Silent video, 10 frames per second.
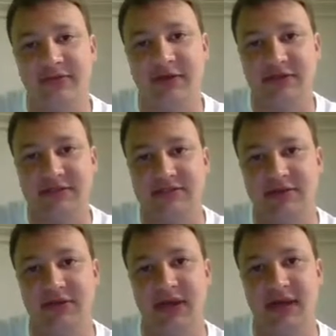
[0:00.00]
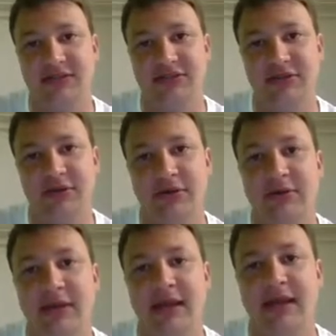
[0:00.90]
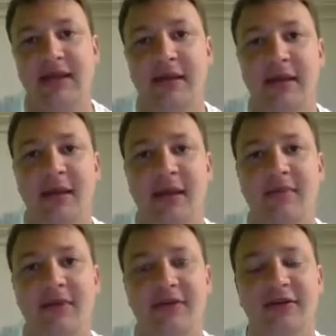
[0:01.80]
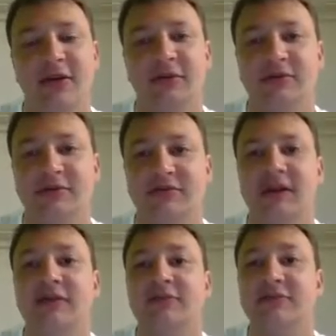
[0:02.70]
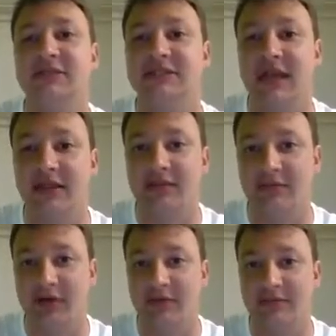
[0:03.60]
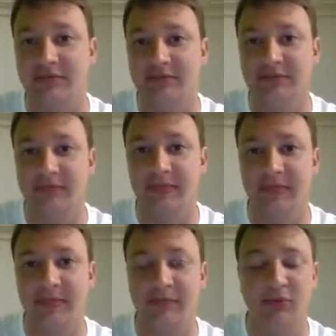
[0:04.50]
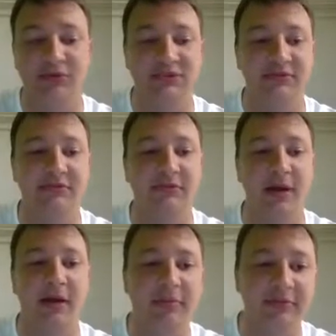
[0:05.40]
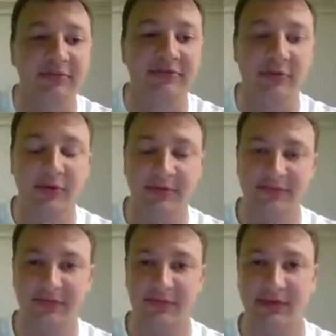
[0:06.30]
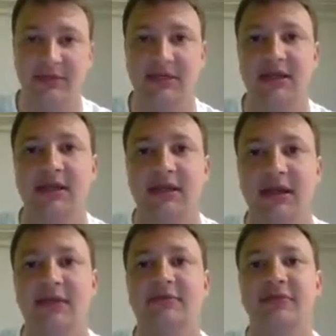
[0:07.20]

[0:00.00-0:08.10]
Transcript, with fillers: flux for acetone and methanol, which we found from the scaling problem portion of the problem before, 10 to the